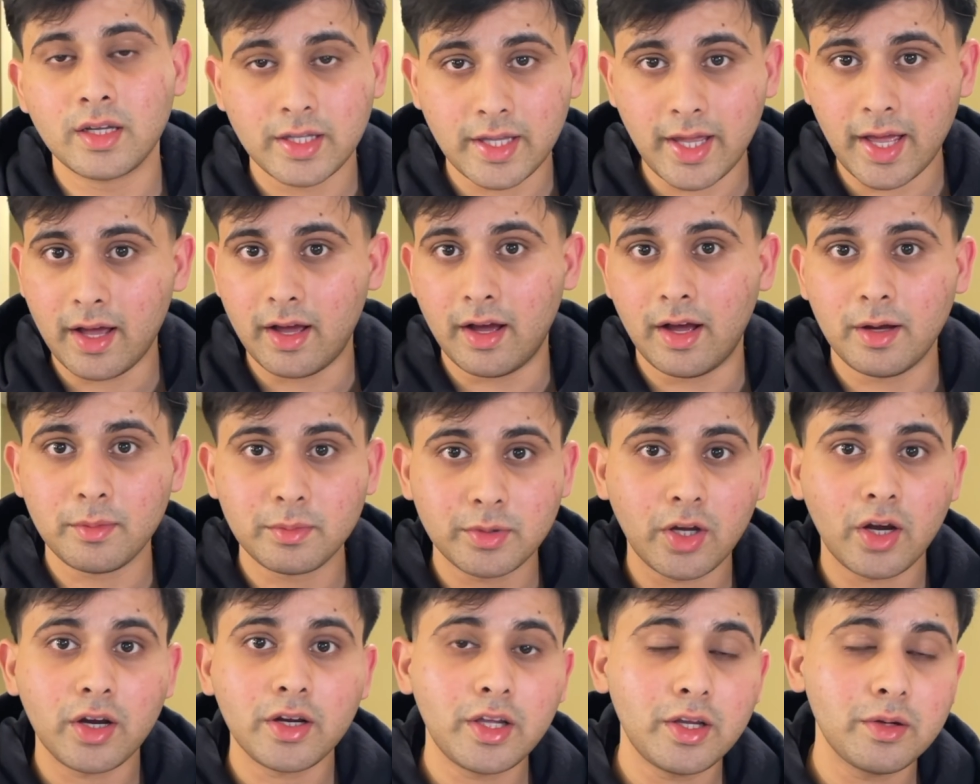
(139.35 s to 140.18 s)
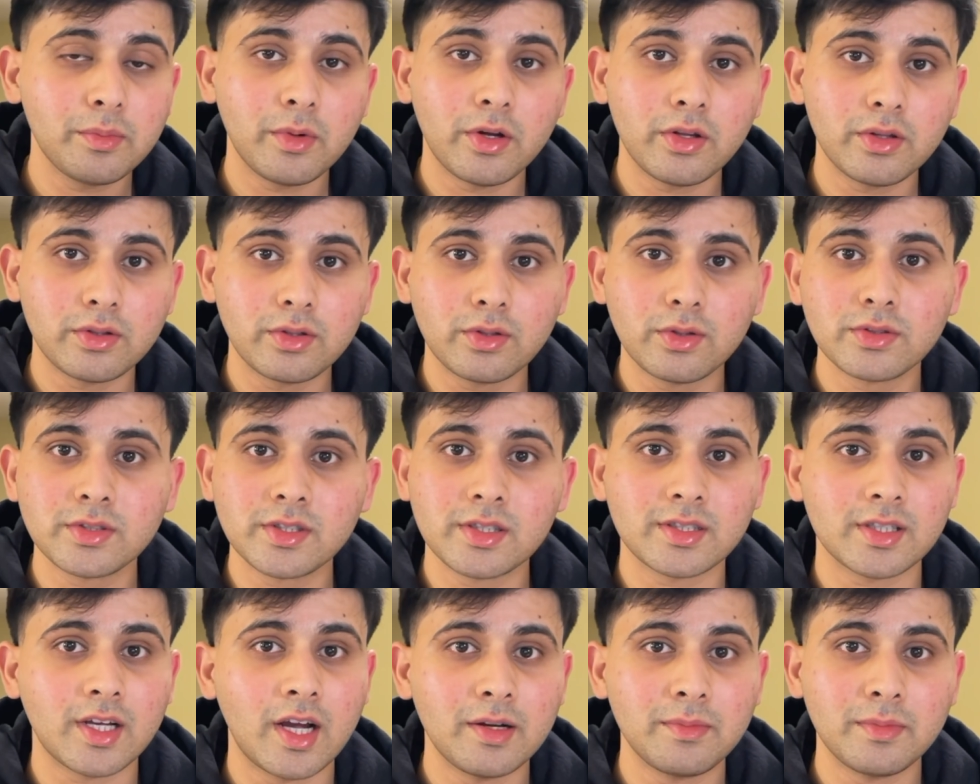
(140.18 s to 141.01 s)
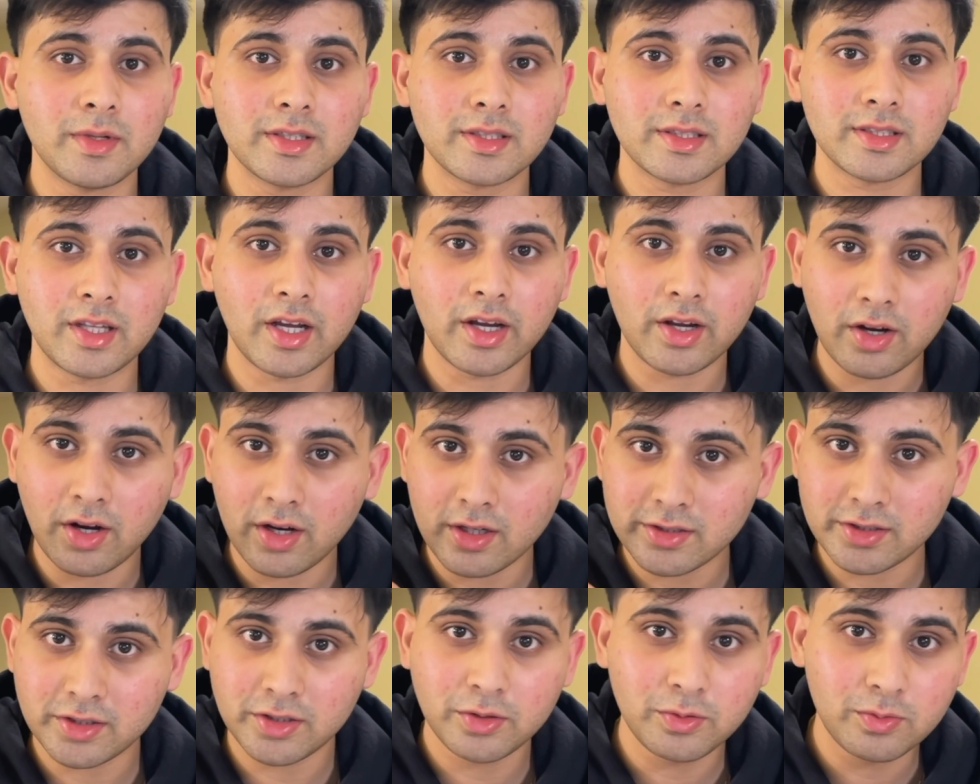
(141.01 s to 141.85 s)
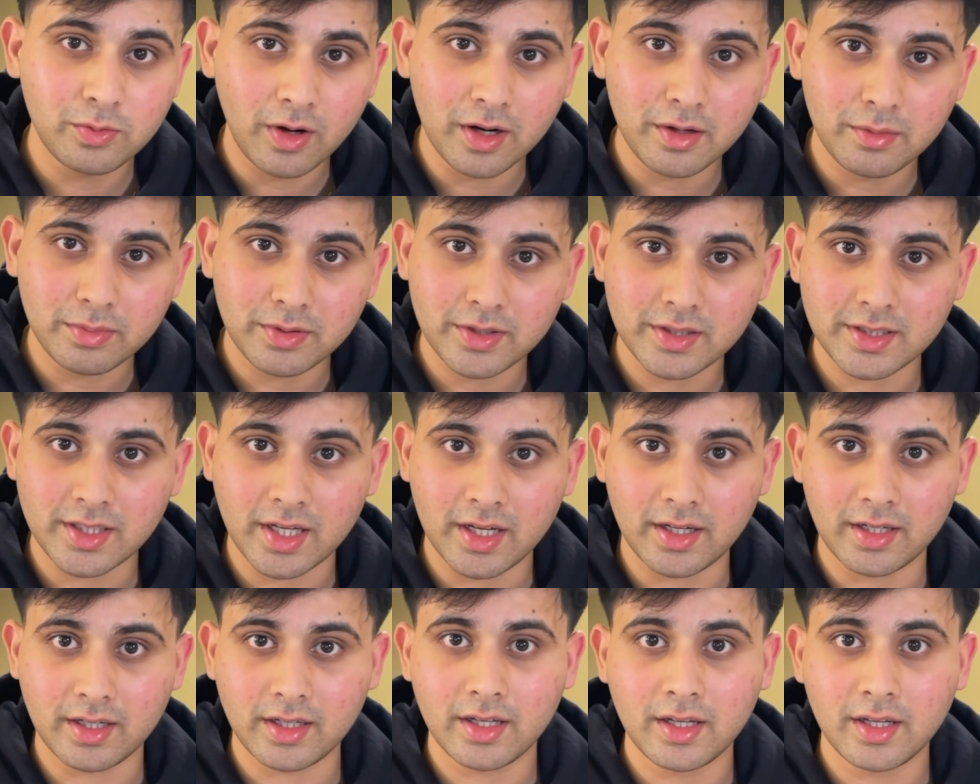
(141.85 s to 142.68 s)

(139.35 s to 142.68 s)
Yeah, I'm talking about those assignments that cost you 1%.